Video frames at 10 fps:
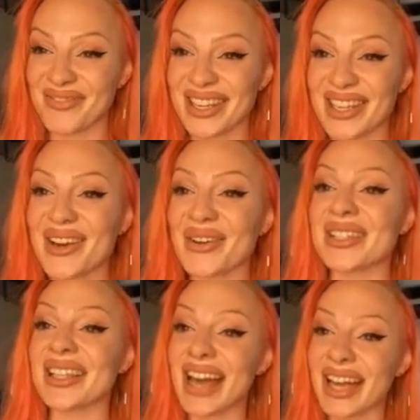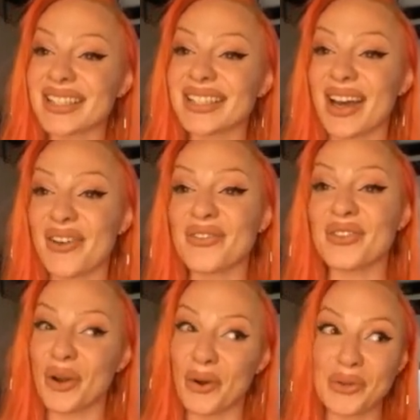videos and that stuff.
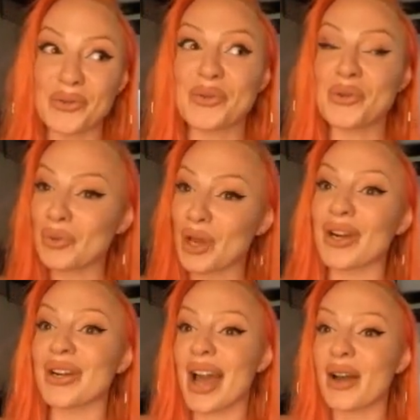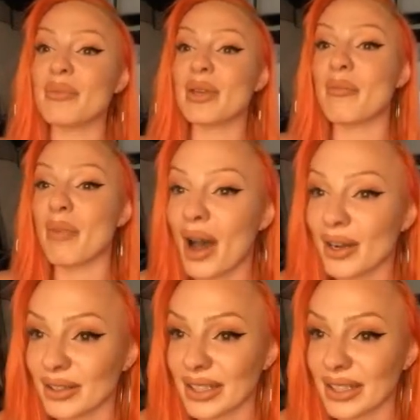You learn how to be a model